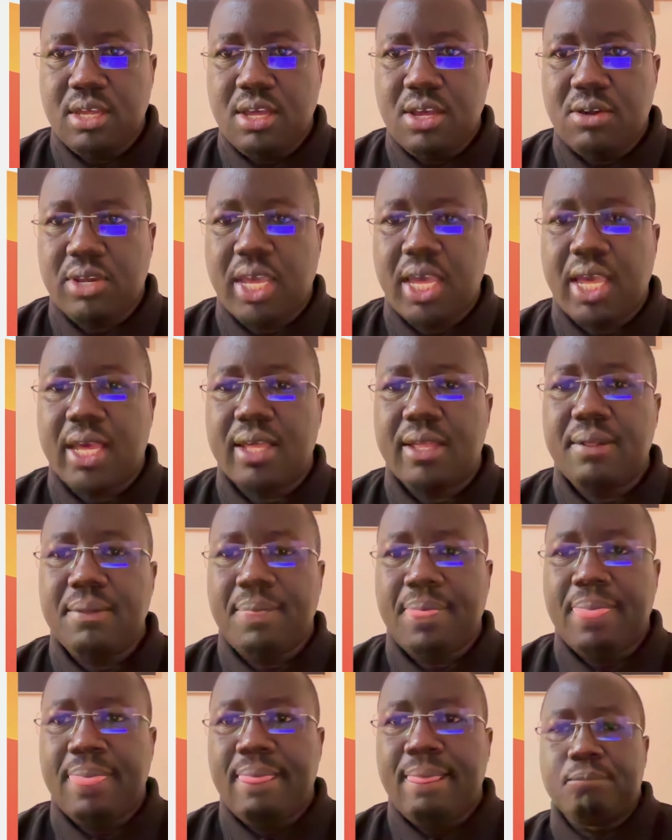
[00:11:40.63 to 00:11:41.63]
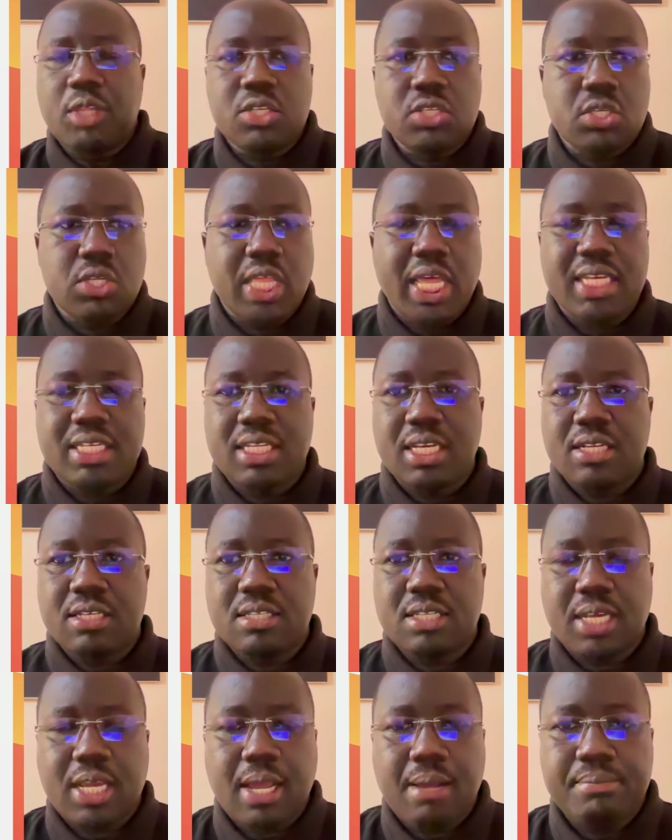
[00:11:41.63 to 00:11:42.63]
Okay. And so that
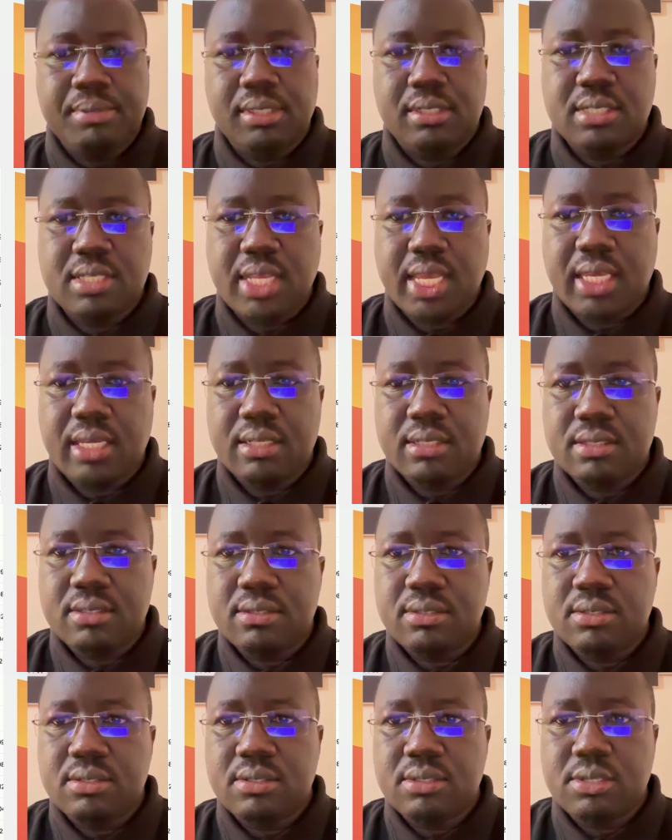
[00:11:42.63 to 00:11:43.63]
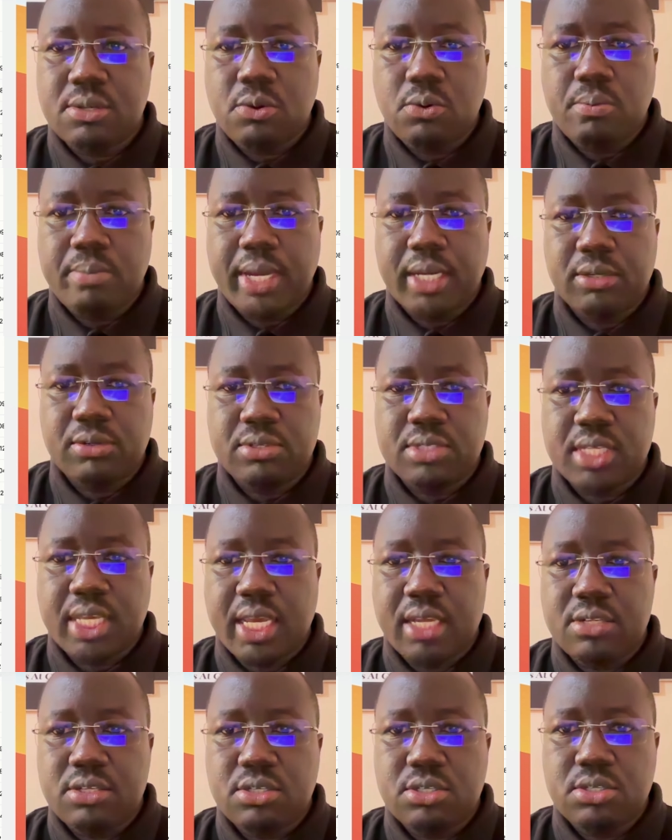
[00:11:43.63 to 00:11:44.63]
takes a couple of seconds or
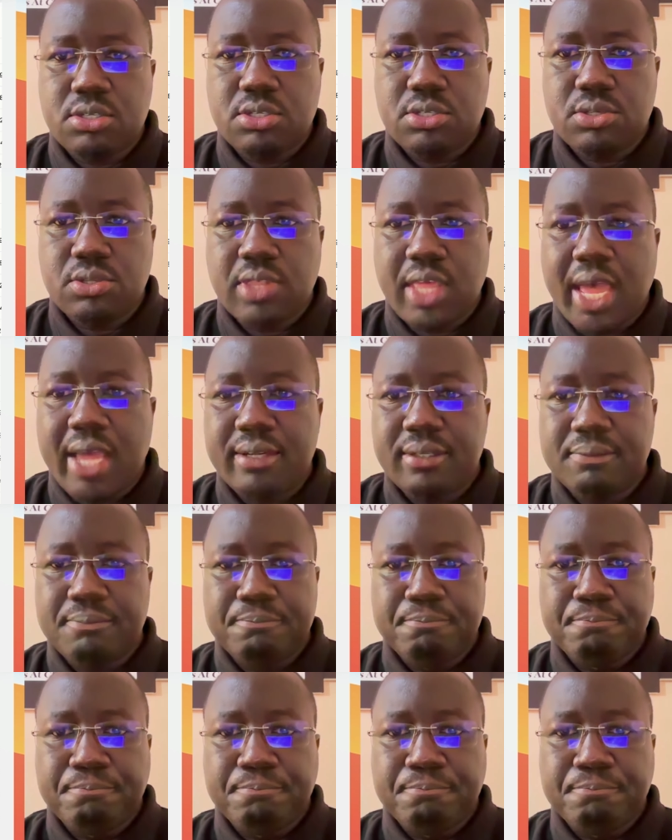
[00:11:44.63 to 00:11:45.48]
microseconds to do that.